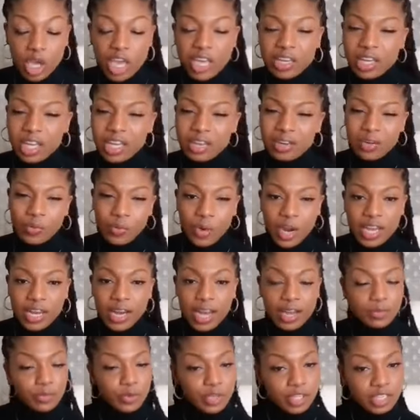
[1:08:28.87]
And right
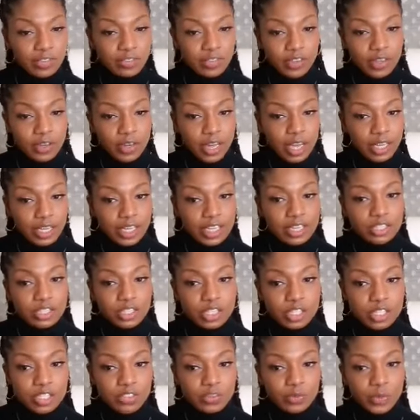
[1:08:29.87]
now, I really feel like there's a
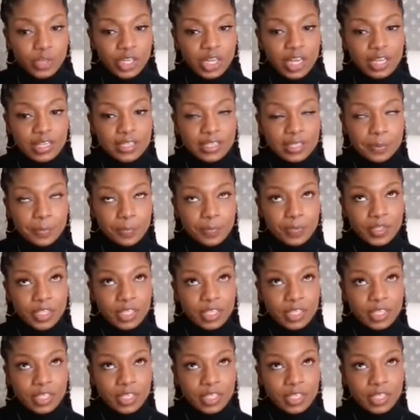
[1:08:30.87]
shift with us.